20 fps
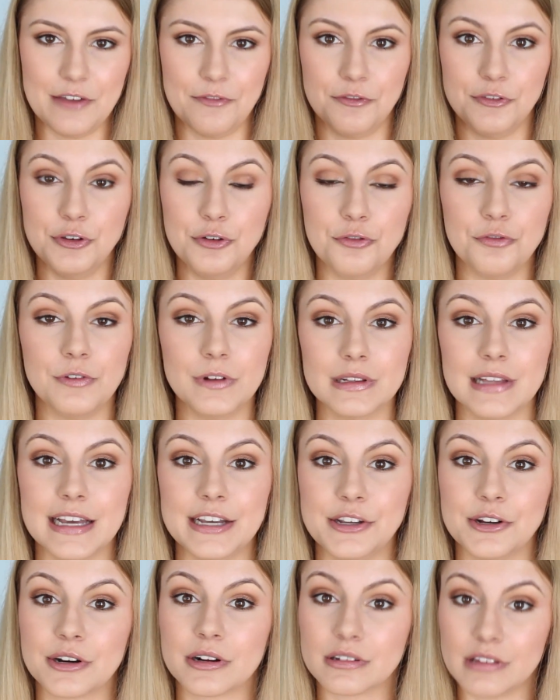If you feel
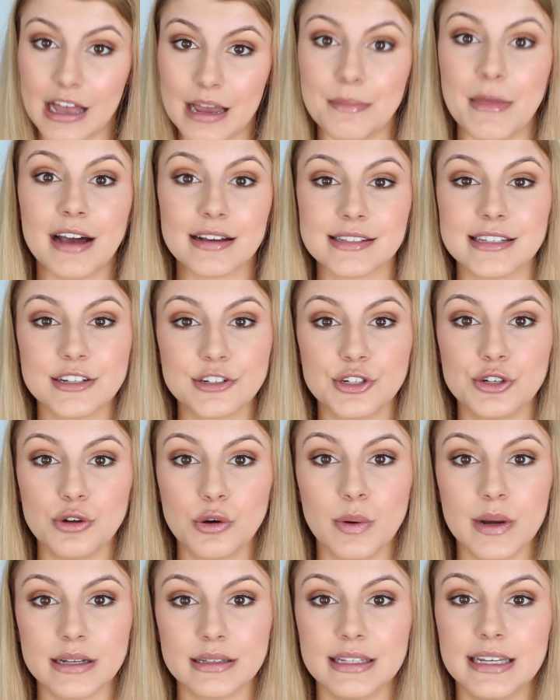like you're climaxing
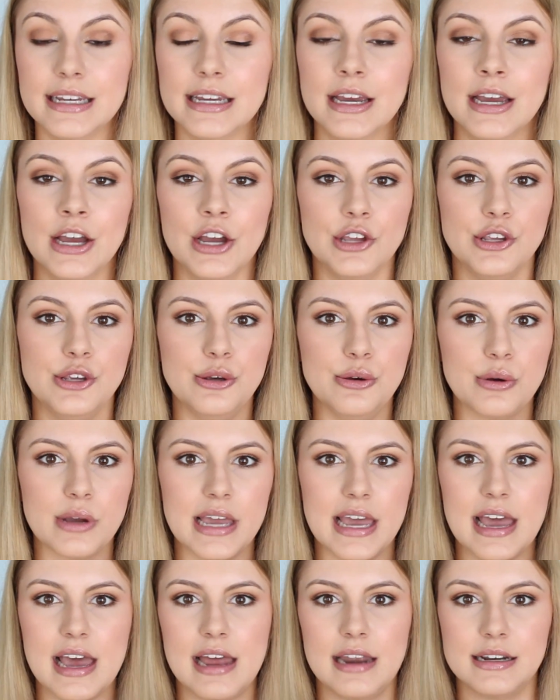too quickly, you
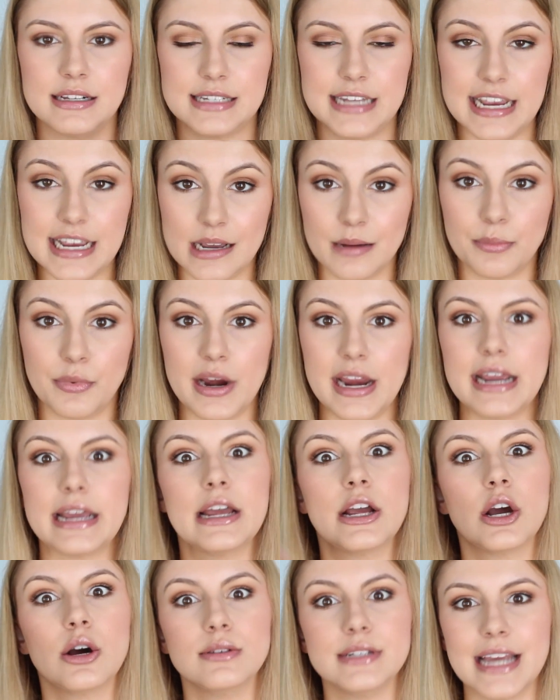can take a break
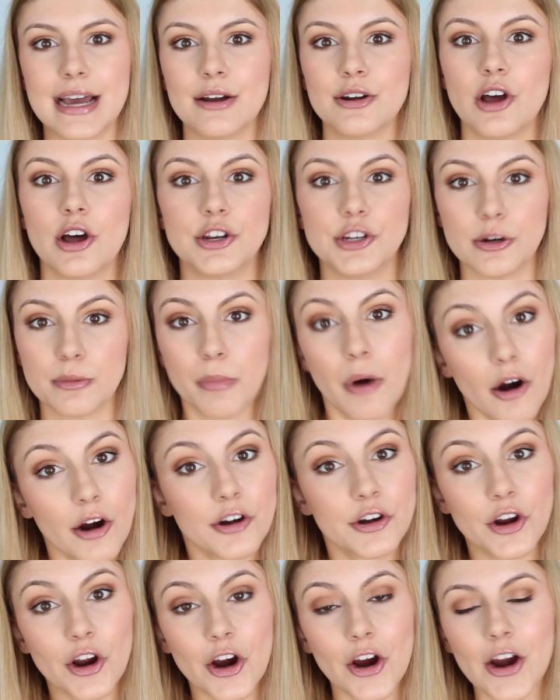and go down on your
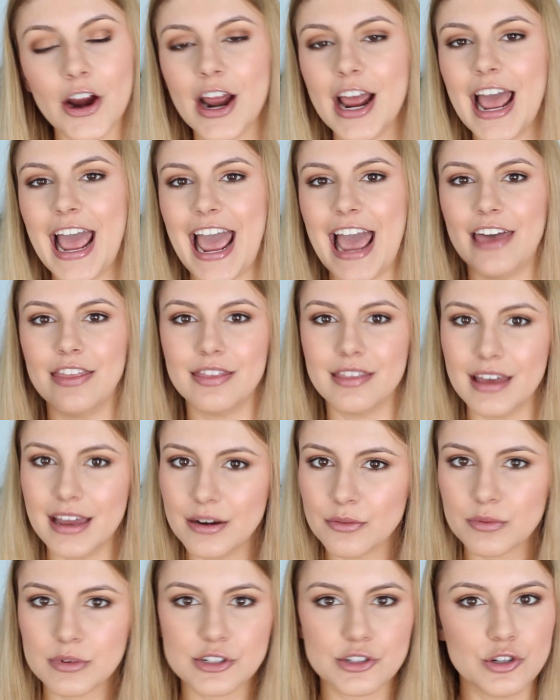partner and
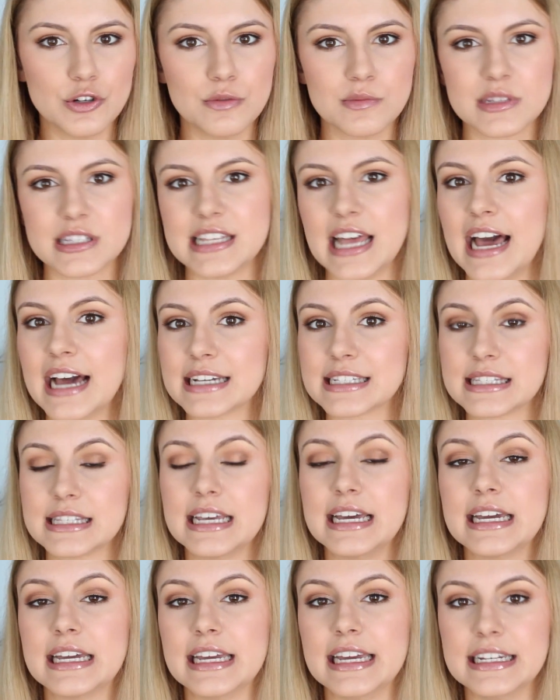then resume sex.
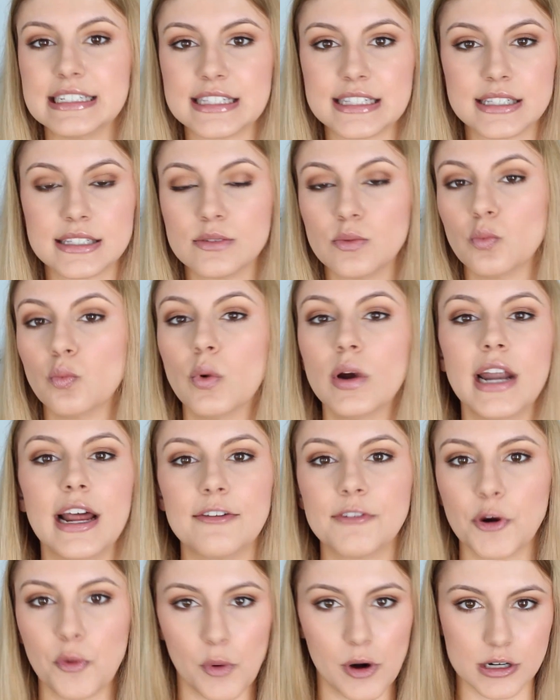Like, it's
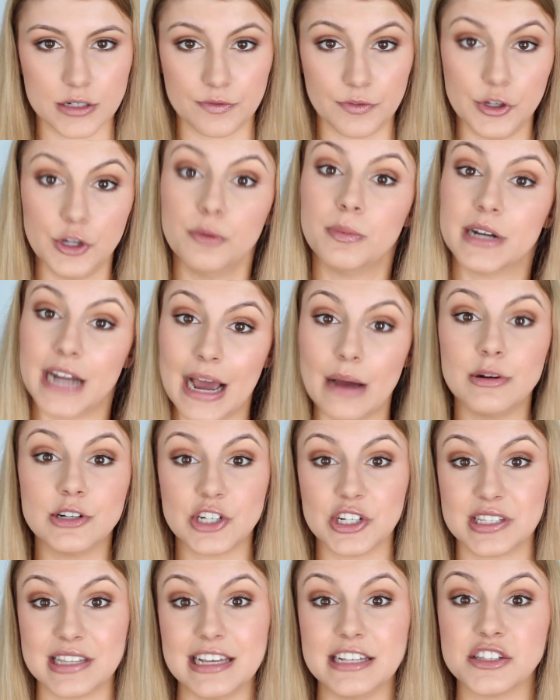whatever works for you, but I would
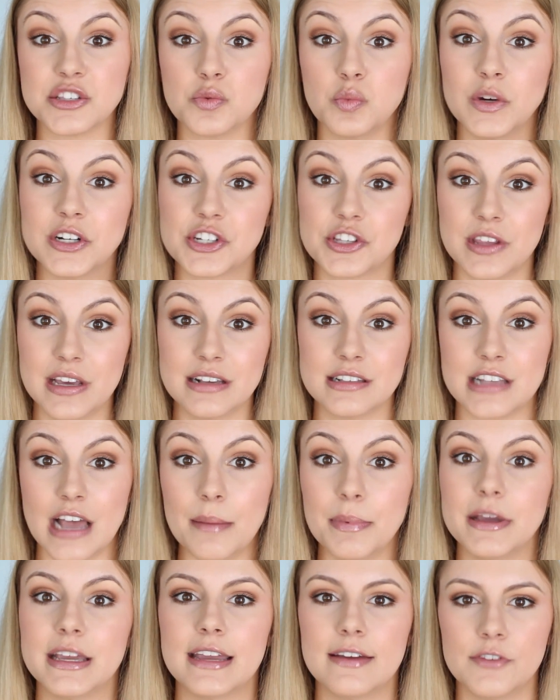just say switch things
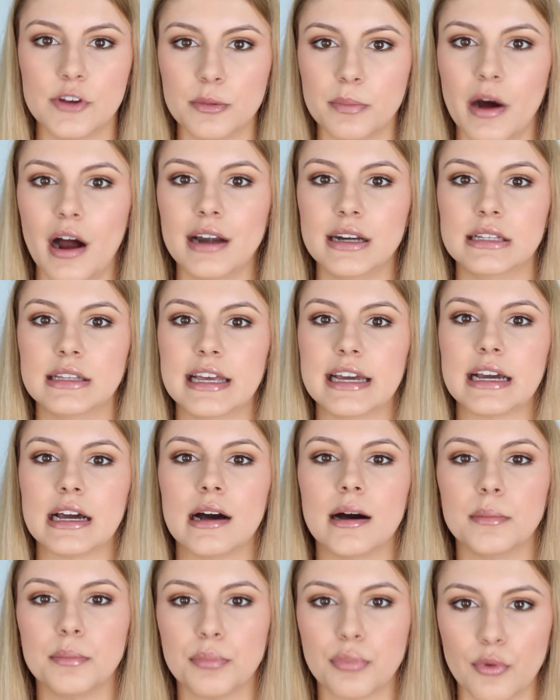up and give your body like
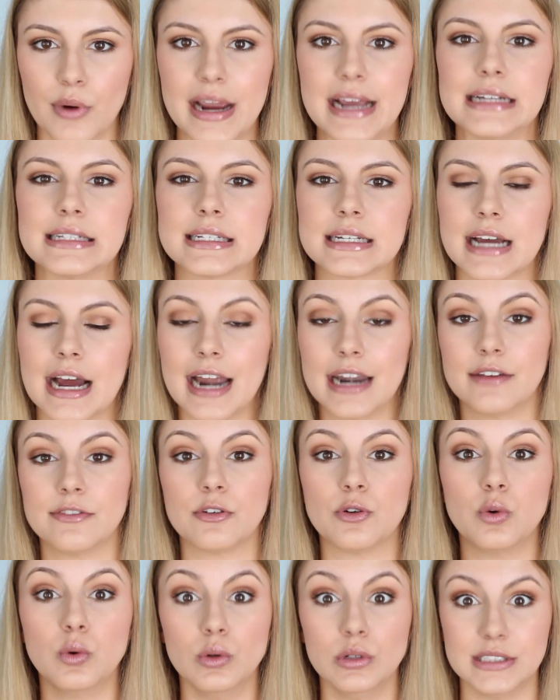a break to kind
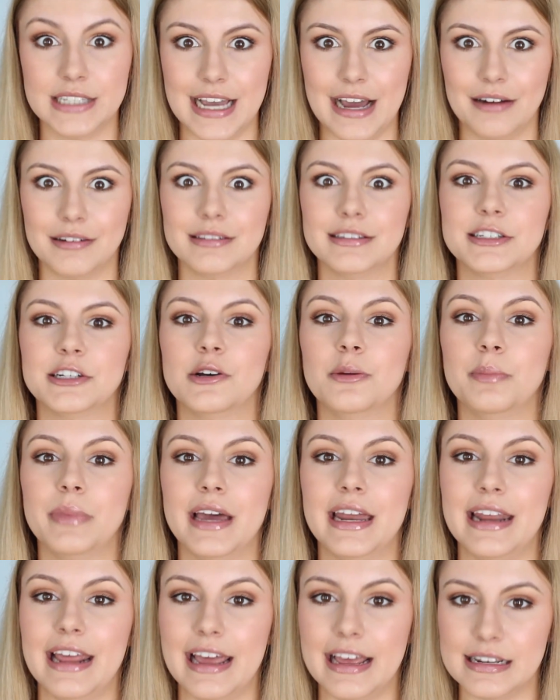of cool down a little
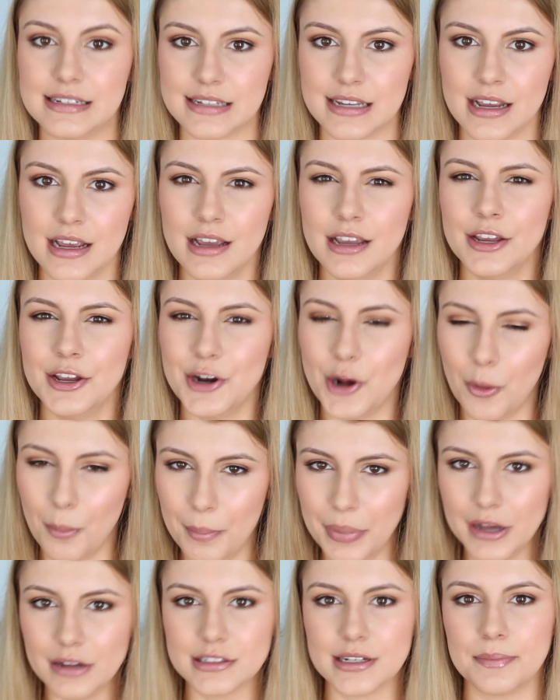bit and, you know,
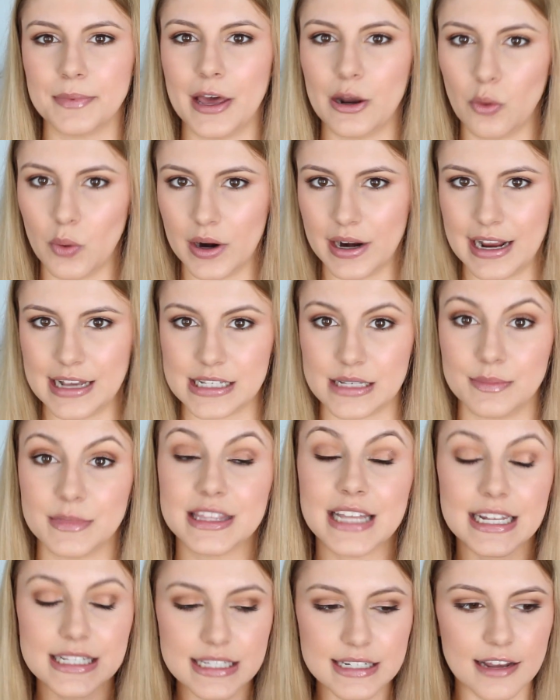build up that orgasm.
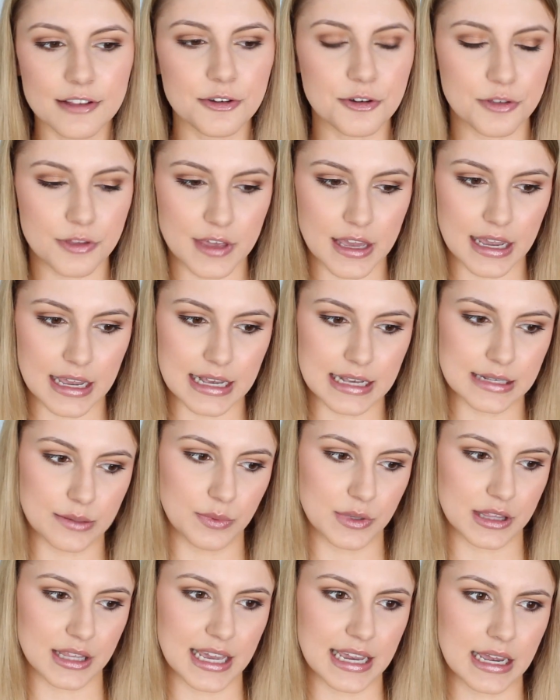And that's another thing
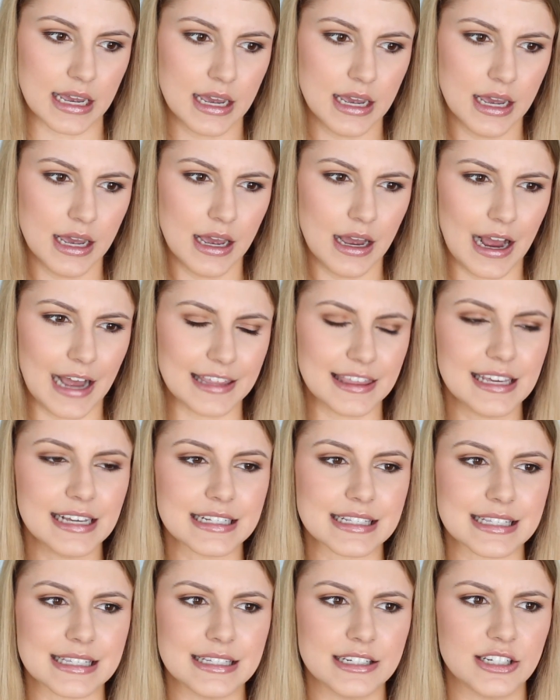with like, I think
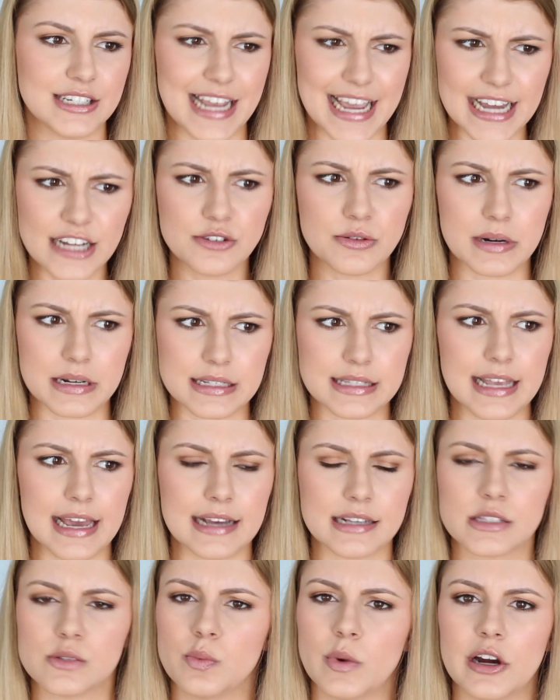it's tantric
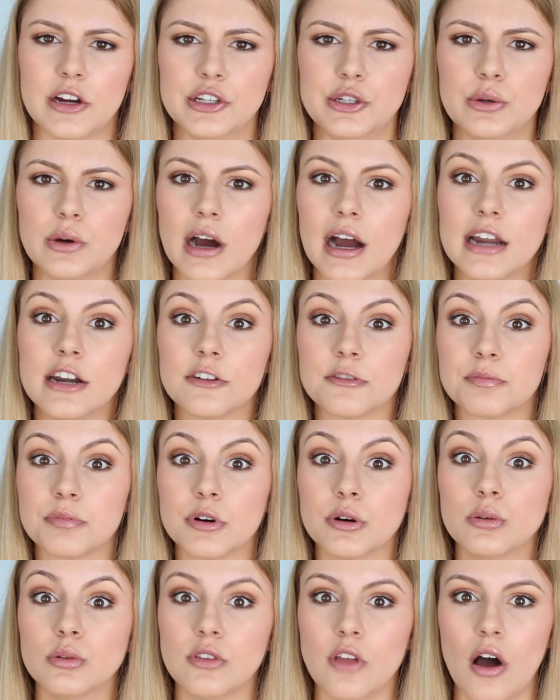sex, where you kind of
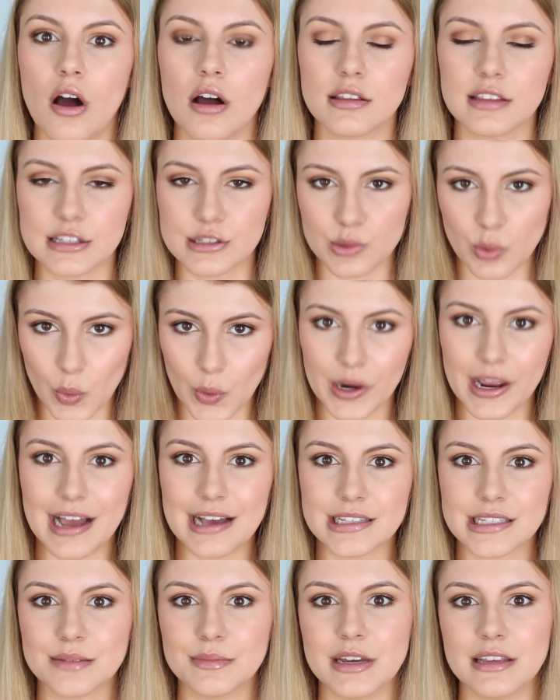prolong this
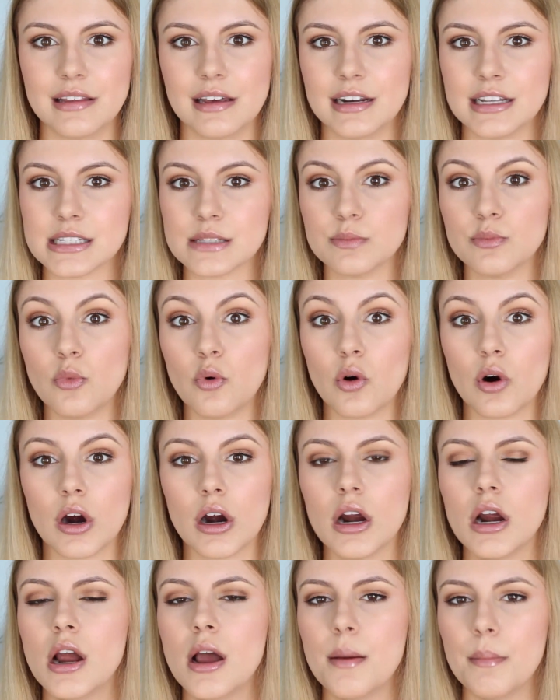orgasm and then it's
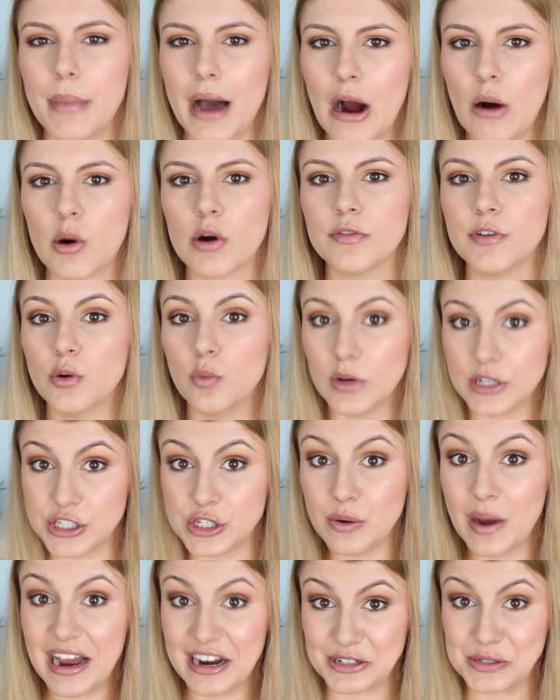more powerful
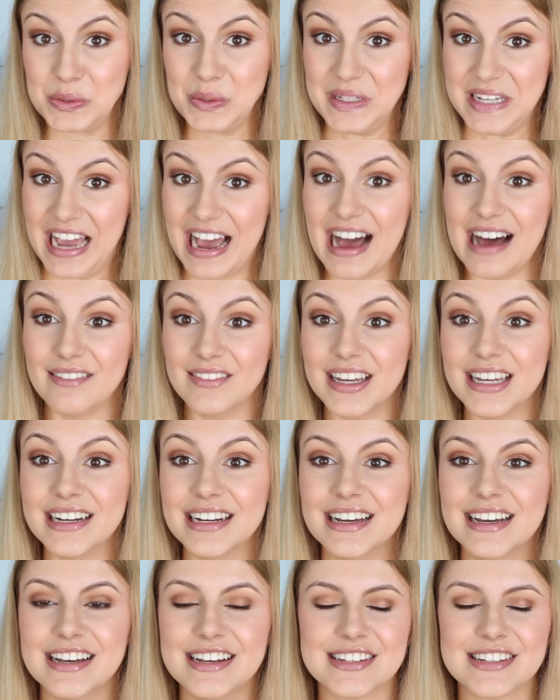once you actually have it.